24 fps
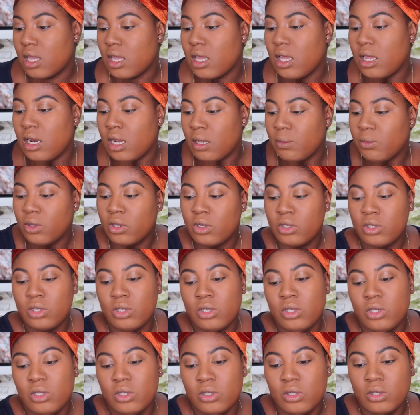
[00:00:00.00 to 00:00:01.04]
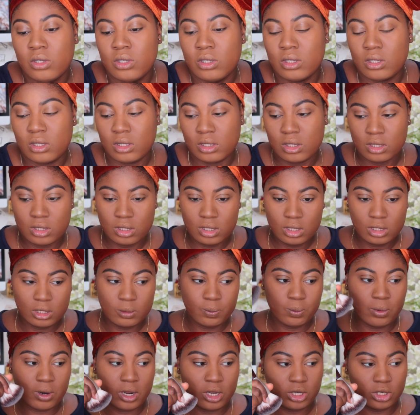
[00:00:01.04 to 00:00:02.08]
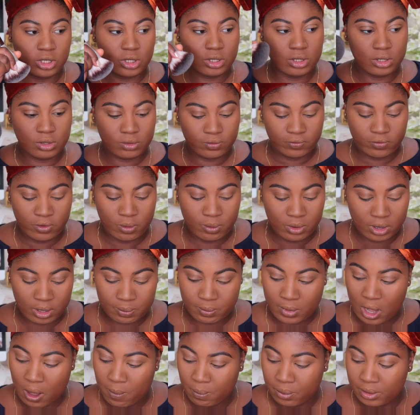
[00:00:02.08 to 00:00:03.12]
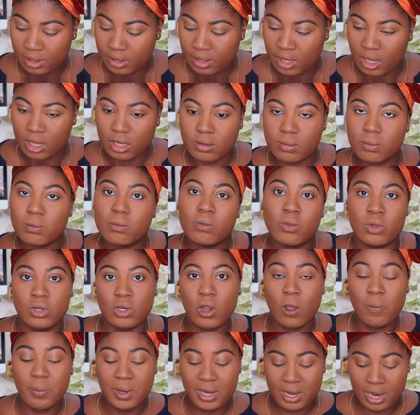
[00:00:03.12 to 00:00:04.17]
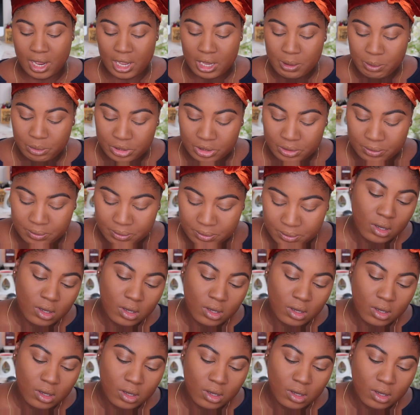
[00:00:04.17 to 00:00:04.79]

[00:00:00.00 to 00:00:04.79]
And I'm going to use this brush from a company that will not be named.